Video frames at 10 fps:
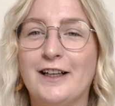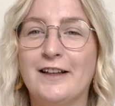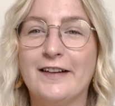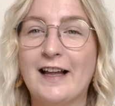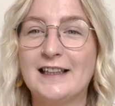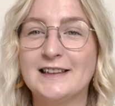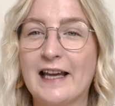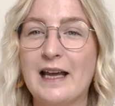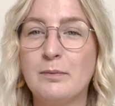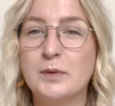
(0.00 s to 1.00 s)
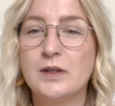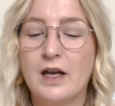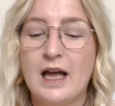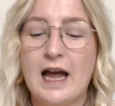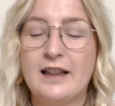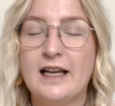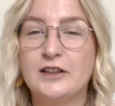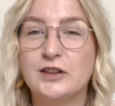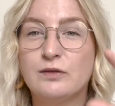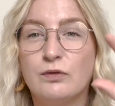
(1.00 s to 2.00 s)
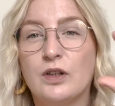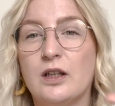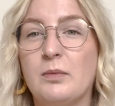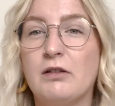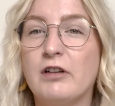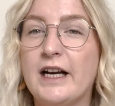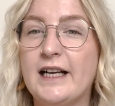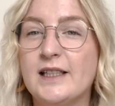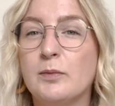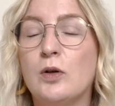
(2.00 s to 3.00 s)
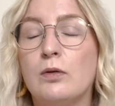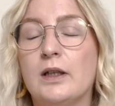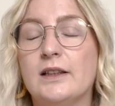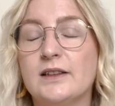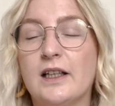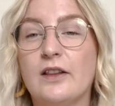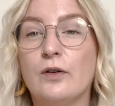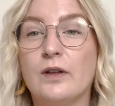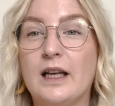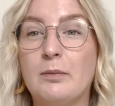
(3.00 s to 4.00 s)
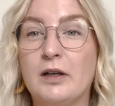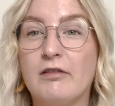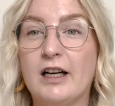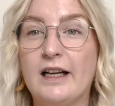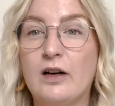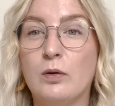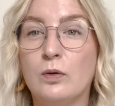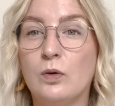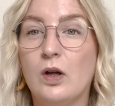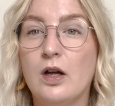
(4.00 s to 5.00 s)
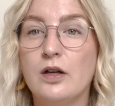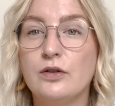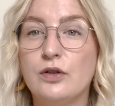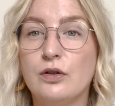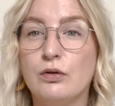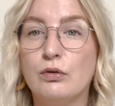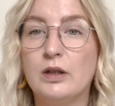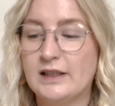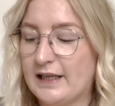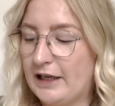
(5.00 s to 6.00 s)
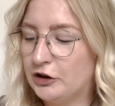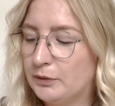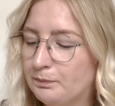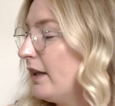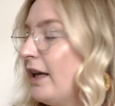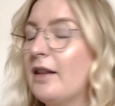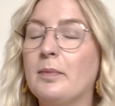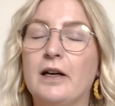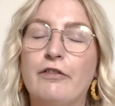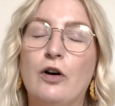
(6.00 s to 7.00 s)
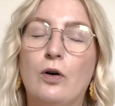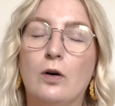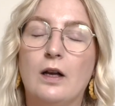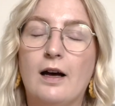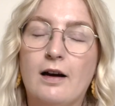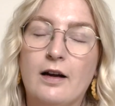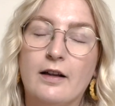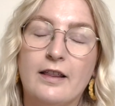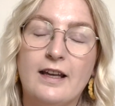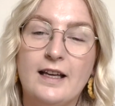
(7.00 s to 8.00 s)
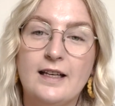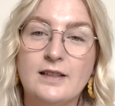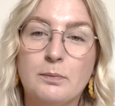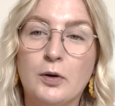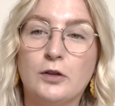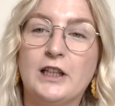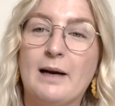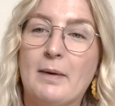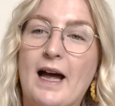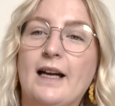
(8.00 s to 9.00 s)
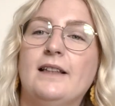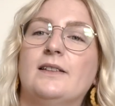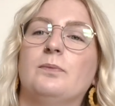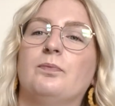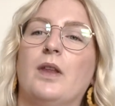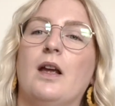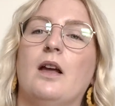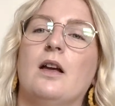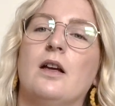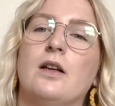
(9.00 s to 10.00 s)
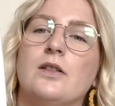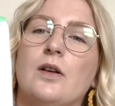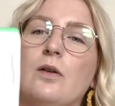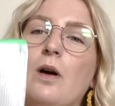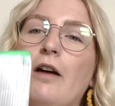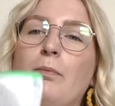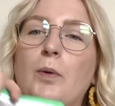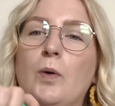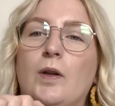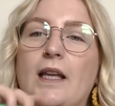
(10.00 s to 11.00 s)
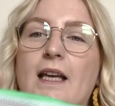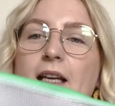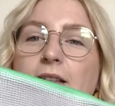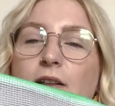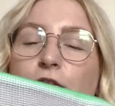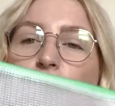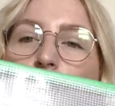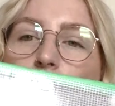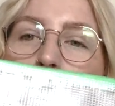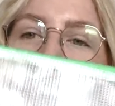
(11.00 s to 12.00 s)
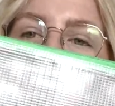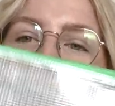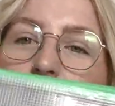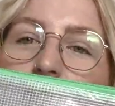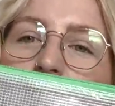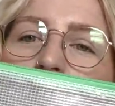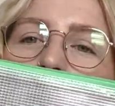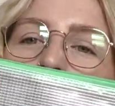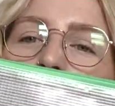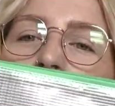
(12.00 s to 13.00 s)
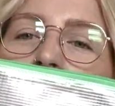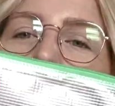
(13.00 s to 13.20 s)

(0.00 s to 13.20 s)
the landscapes, and they're just going to be really small ones, and I thought they'd be really cool to stitch. The other bit of haul are these project bags. So I bought these from Amazon. I think they